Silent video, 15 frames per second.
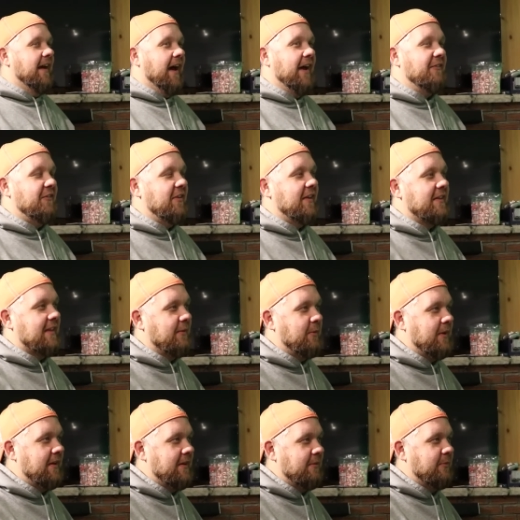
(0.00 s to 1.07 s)
I feel like that
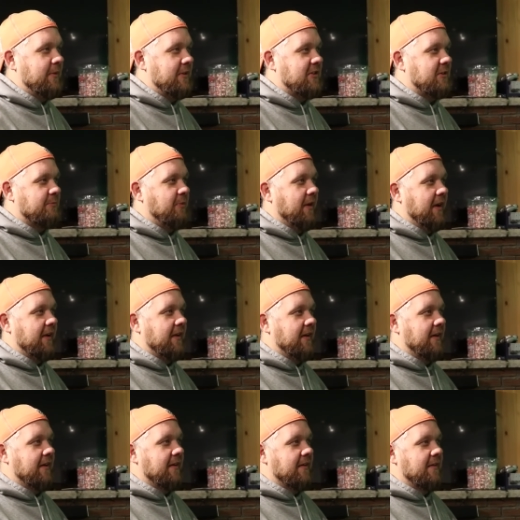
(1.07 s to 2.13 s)
we we should prank
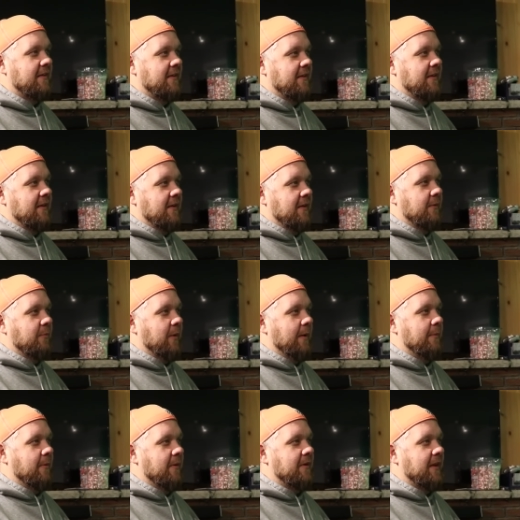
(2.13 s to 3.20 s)
uh,
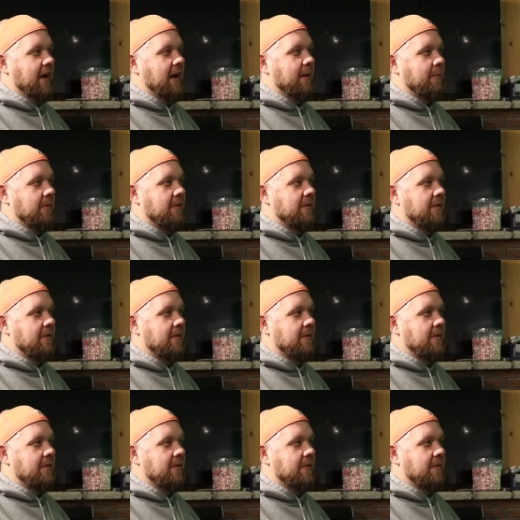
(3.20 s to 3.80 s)
Weber and Dom.